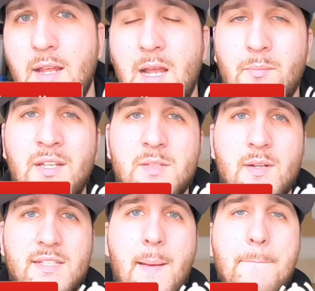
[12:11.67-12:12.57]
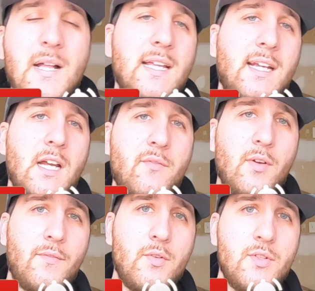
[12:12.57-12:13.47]
And please press that bell icon
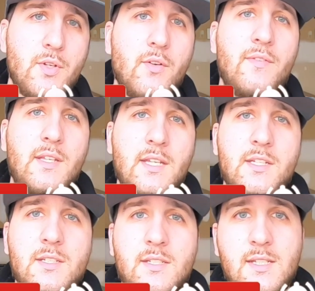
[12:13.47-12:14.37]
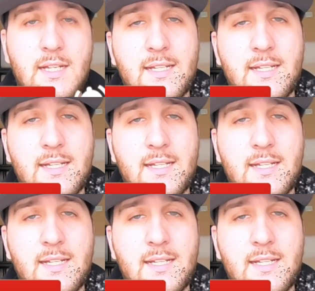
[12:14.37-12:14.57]
for future notifications.